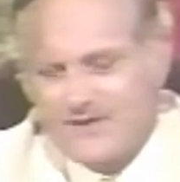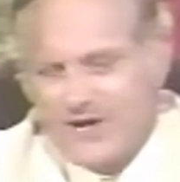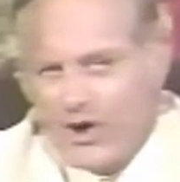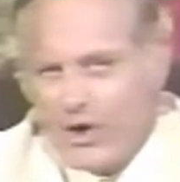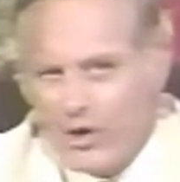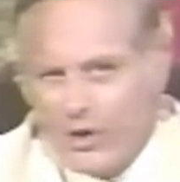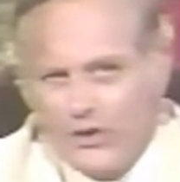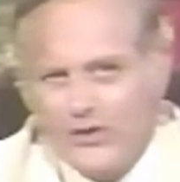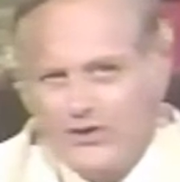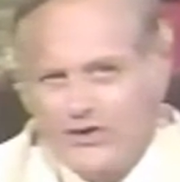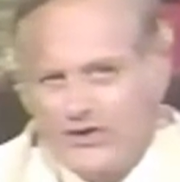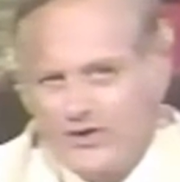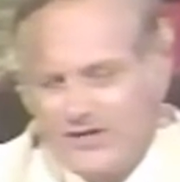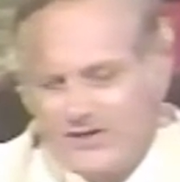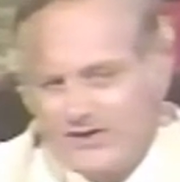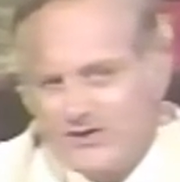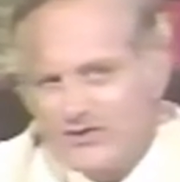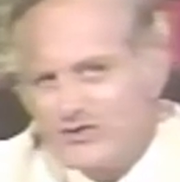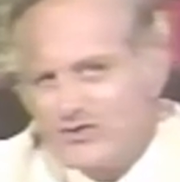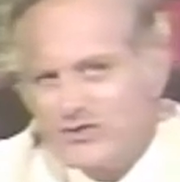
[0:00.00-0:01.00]
or you're in
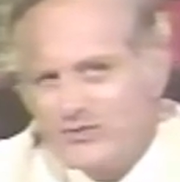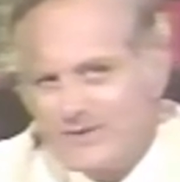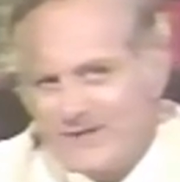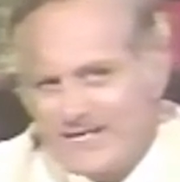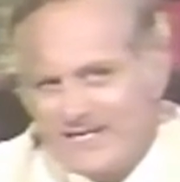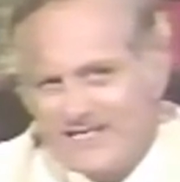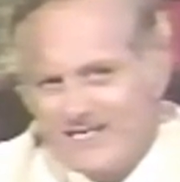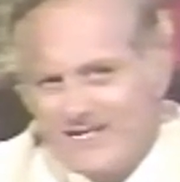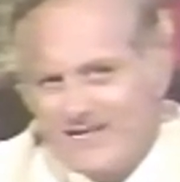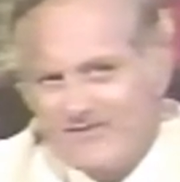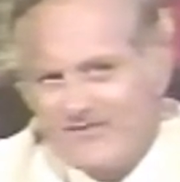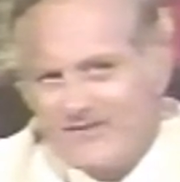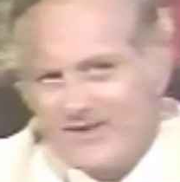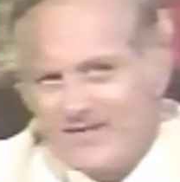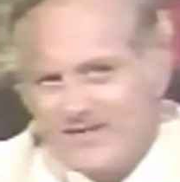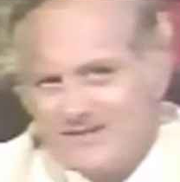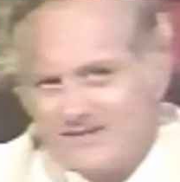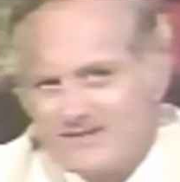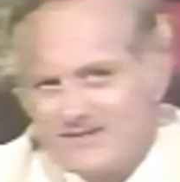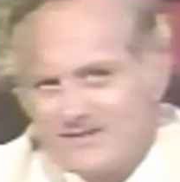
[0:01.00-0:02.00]
your 2-minute
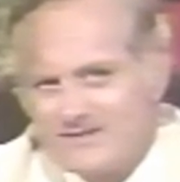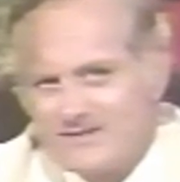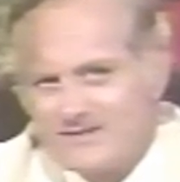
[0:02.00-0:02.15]
defense.